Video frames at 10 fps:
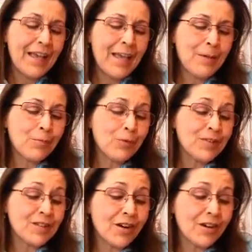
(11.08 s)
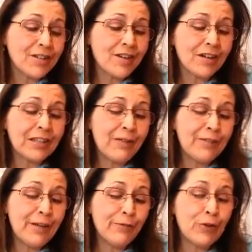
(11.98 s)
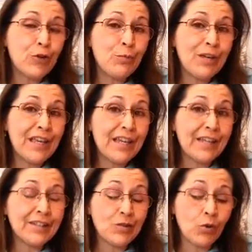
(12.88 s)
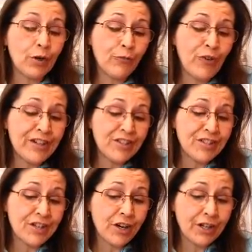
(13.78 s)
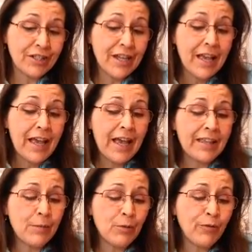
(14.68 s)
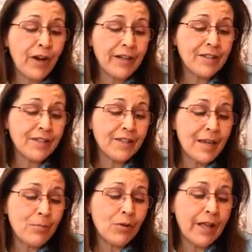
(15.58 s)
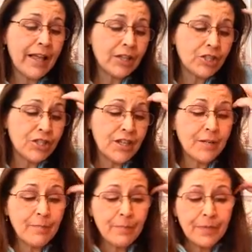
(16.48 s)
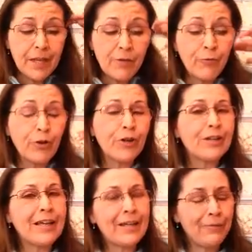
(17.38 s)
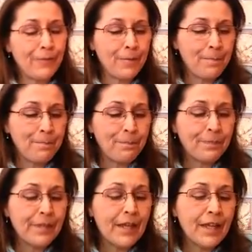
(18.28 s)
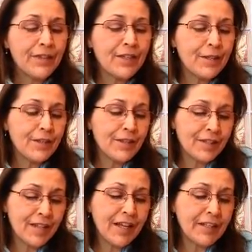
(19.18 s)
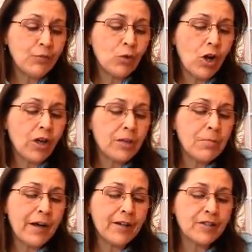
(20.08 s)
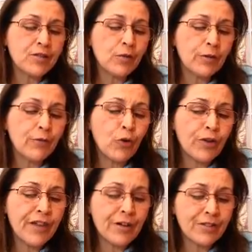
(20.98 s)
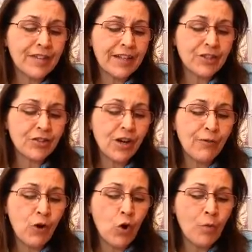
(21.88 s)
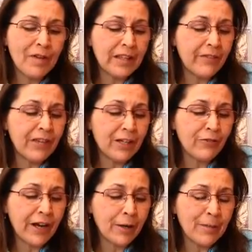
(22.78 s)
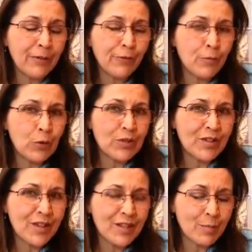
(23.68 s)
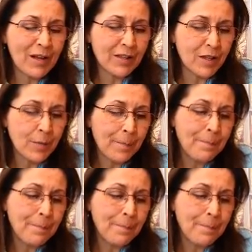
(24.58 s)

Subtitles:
April stars are lovely for new beginnings or a fresh start, and they provide stable energy for your life. The Sun will occupy your solar fourth house sector of home and living environment for most of this month.